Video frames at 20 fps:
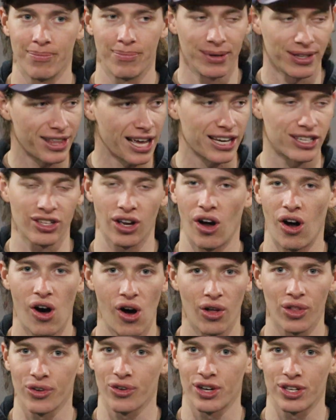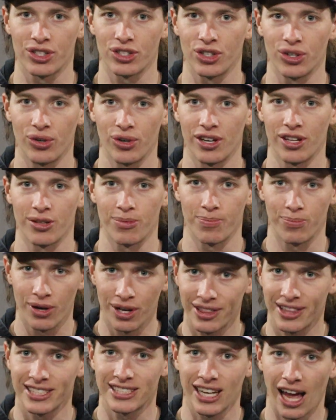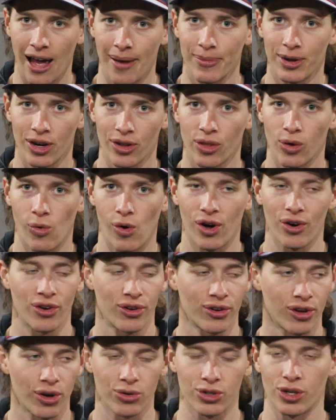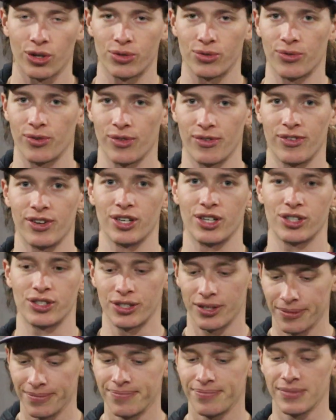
But that's all there is to it, is put the time in on the water, go search for the fish.